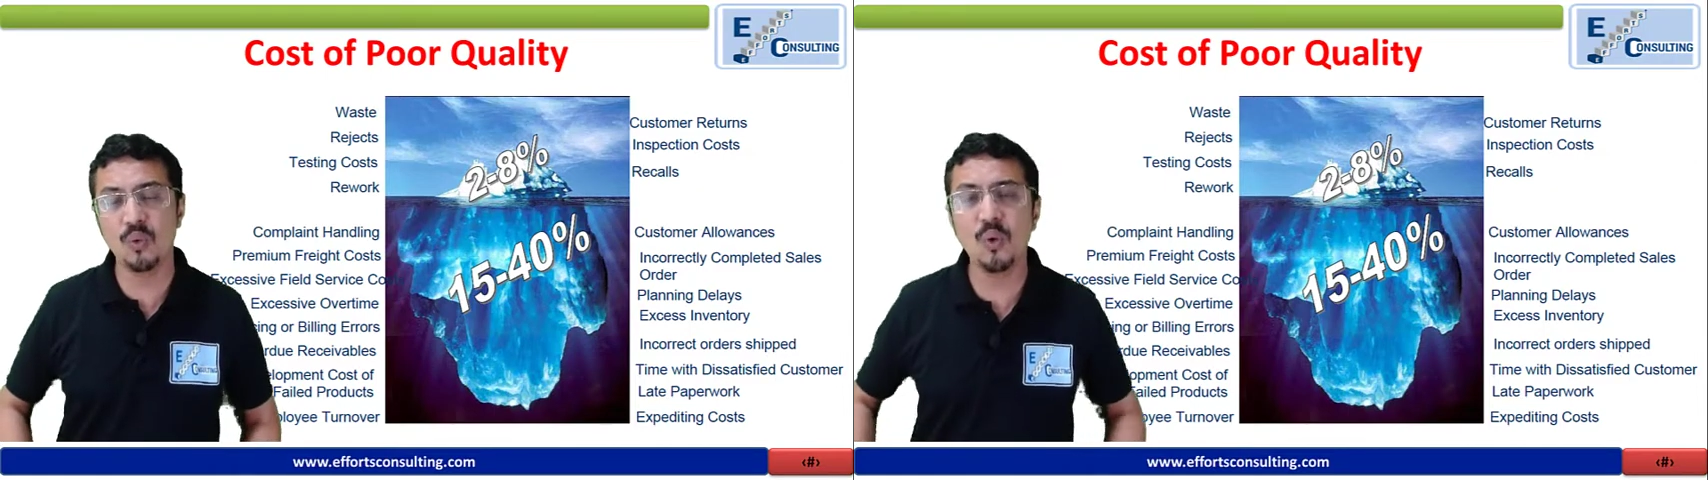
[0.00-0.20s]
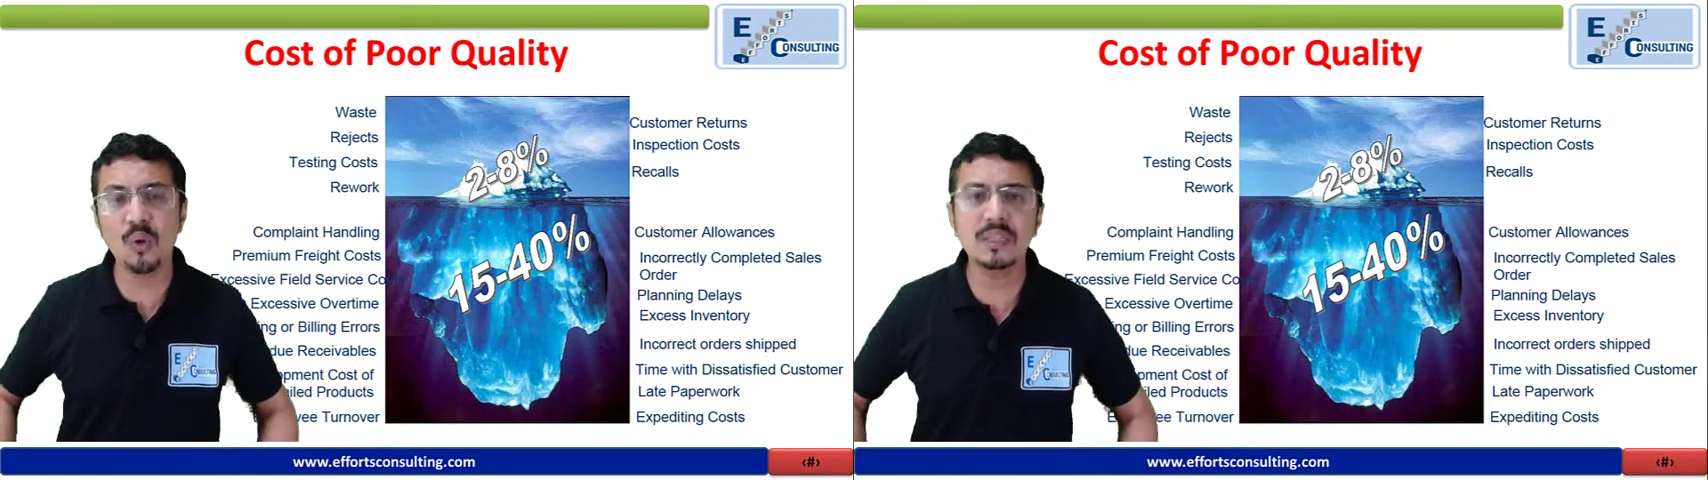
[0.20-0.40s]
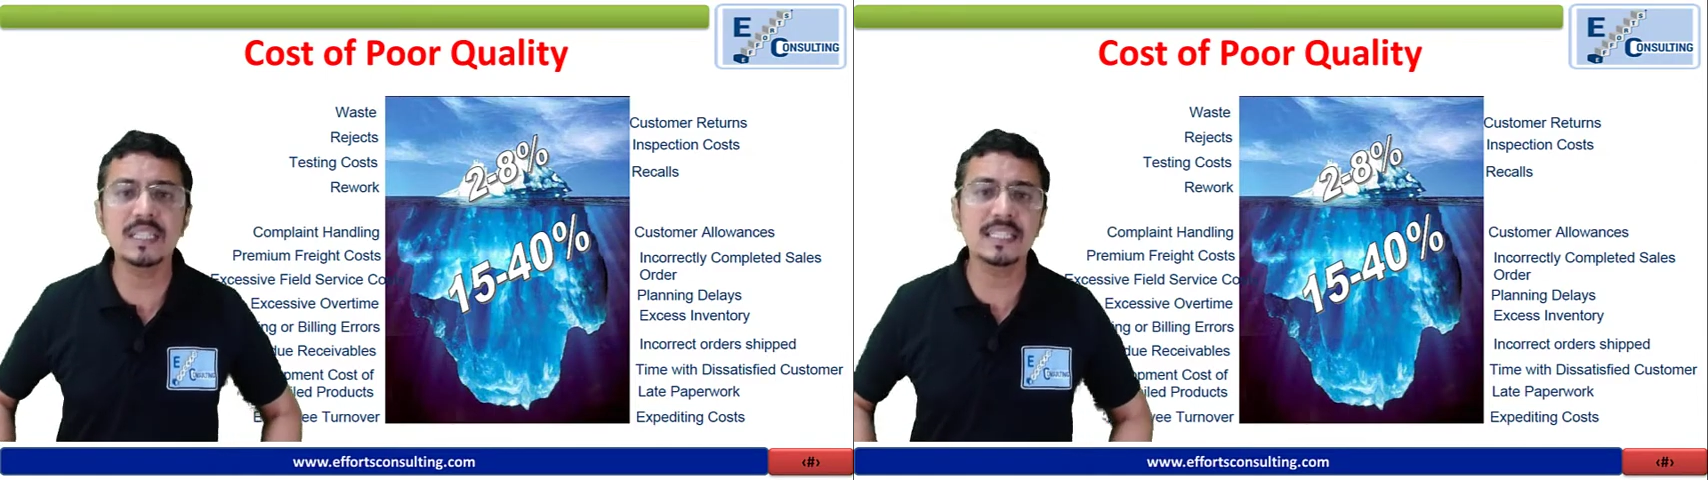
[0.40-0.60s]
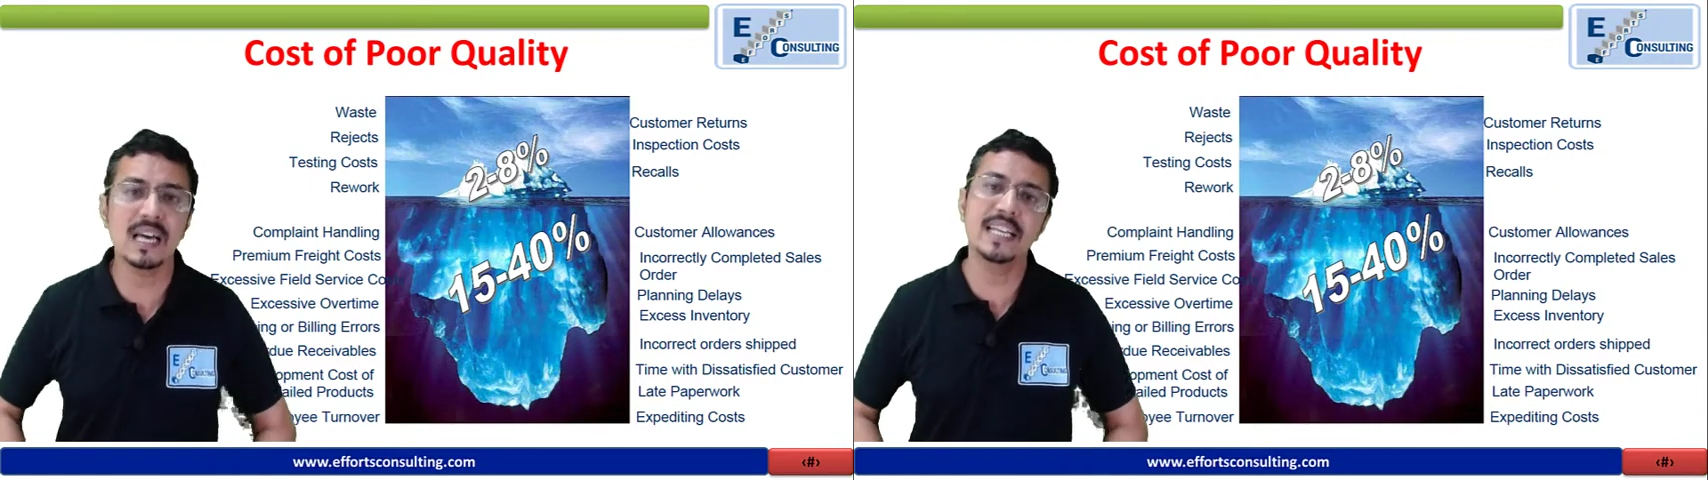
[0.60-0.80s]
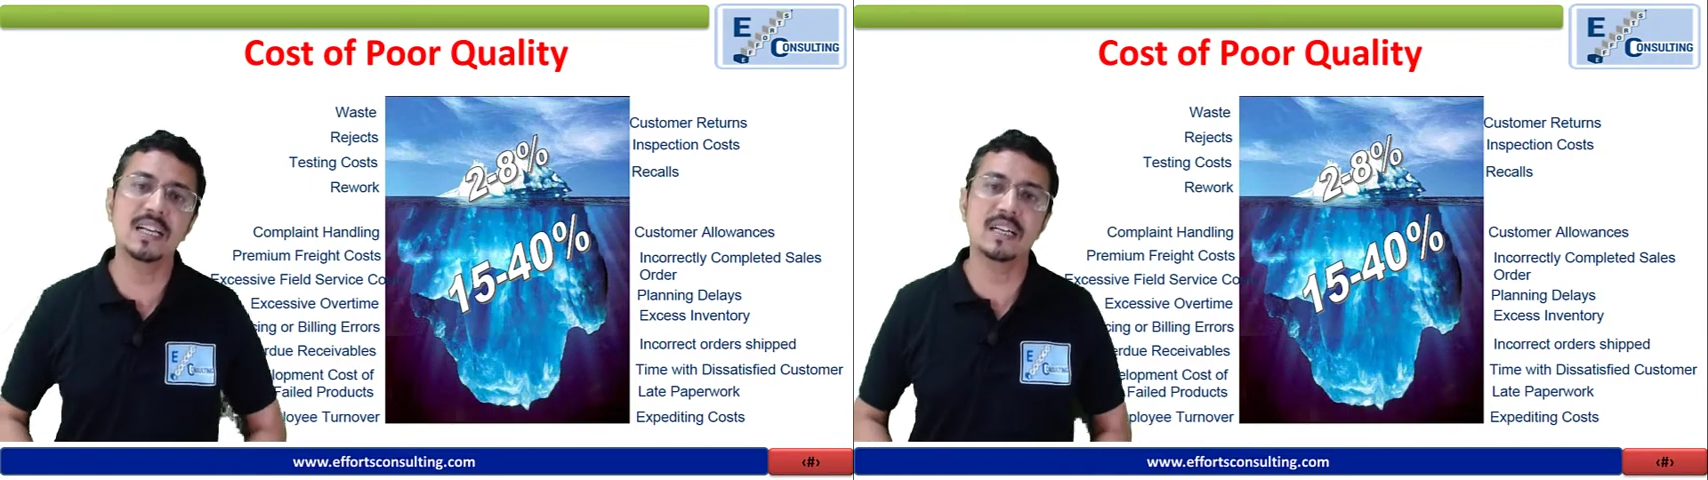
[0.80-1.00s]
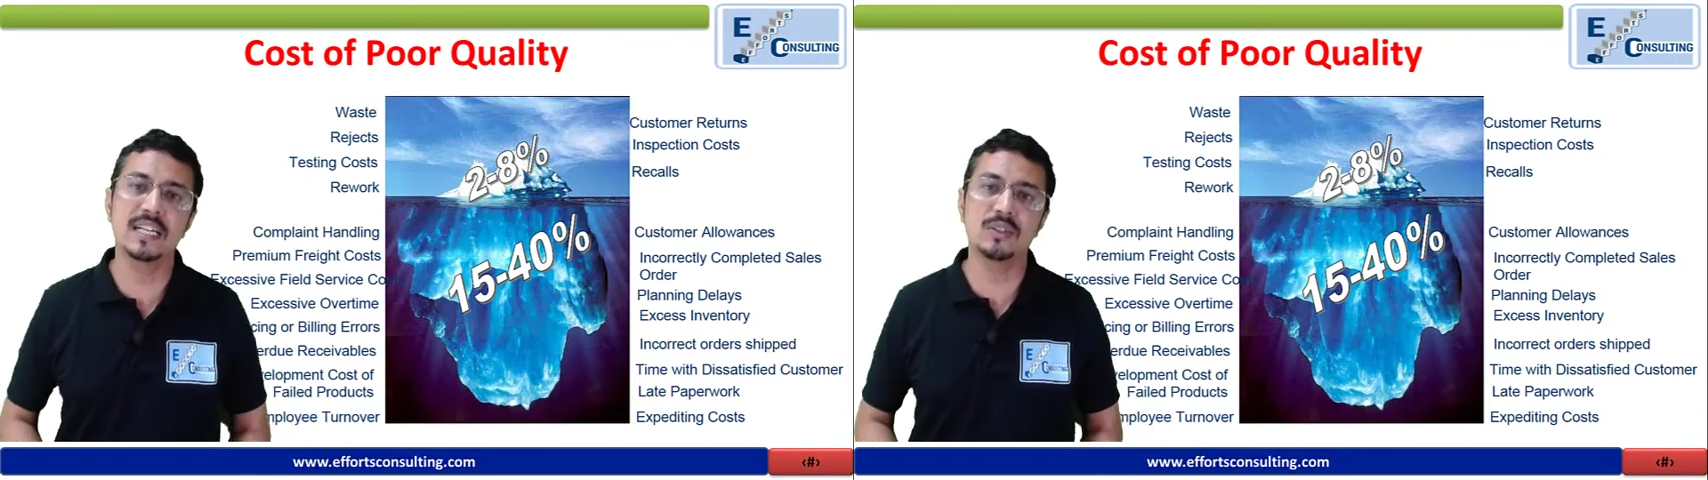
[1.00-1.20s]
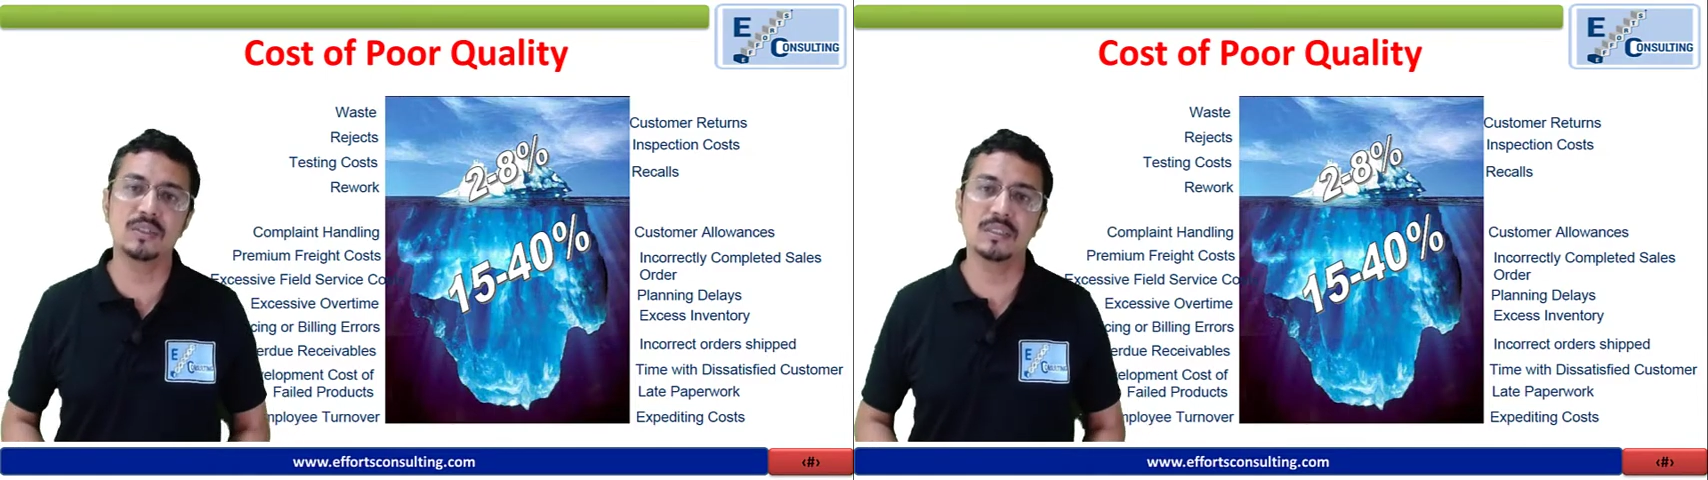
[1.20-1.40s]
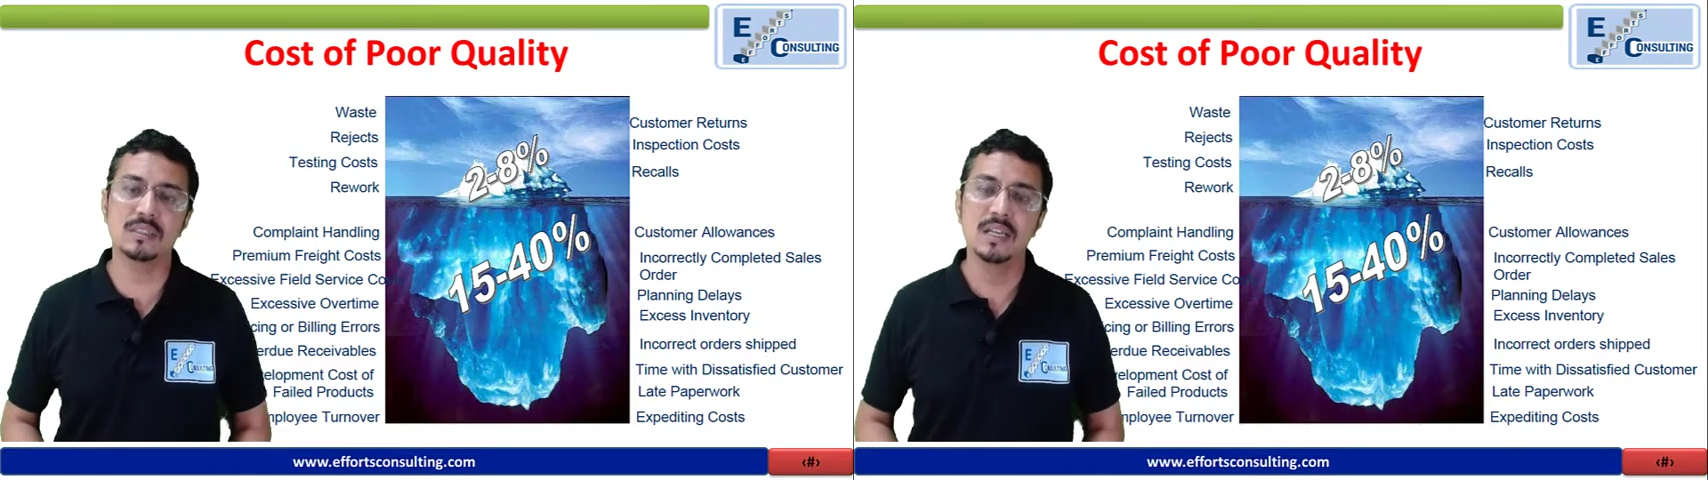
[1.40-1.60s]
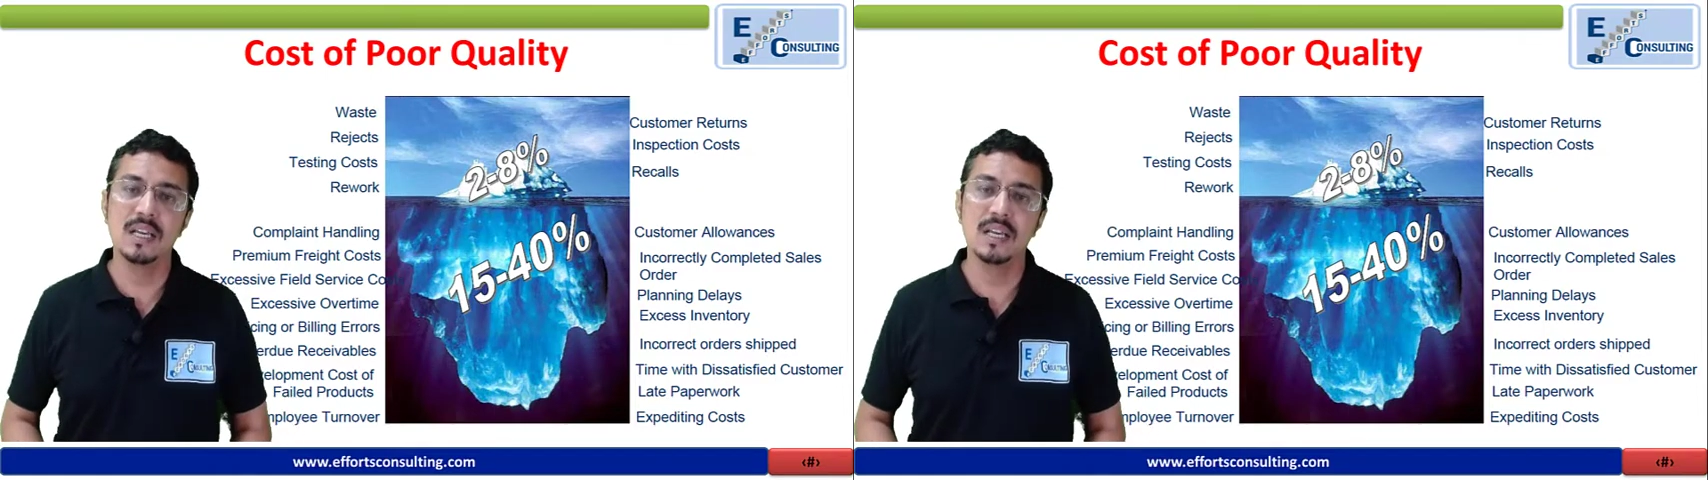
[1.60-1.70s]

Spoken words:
all these are incurred into this.